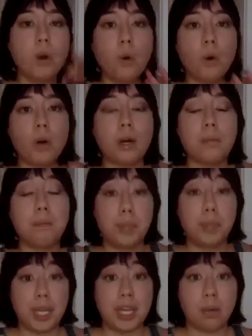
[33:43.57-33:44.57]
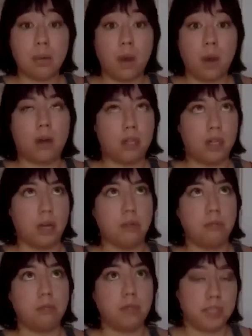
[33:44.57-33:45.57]
or put it in the, or no,
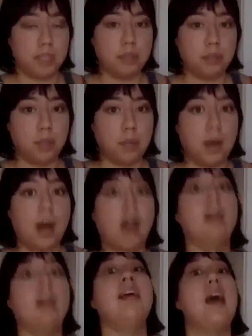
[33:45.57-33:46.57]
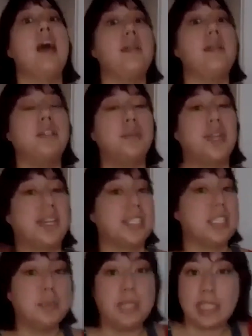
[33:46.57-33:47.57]
rinse it really, really well, and then do like a
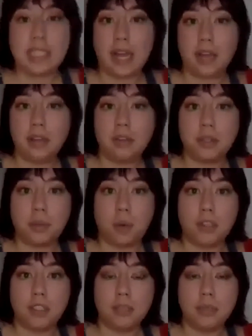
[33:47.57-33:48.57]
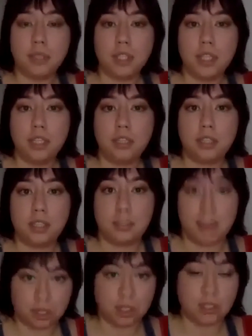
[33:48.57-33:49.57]
spin cycle in your washing machine just to
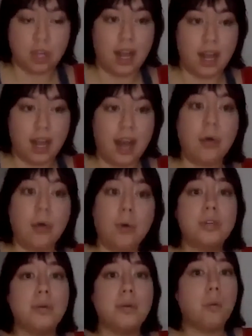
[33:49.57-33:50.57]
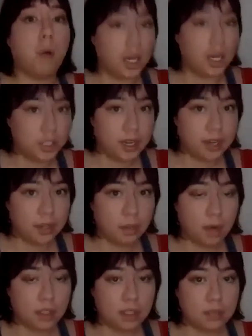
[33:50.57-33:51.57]
make sure it's all out. Or you could wash it in
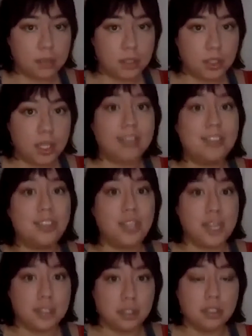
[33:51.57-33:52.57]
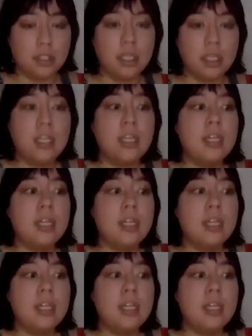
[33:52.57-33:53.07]
your washing machine on gentle.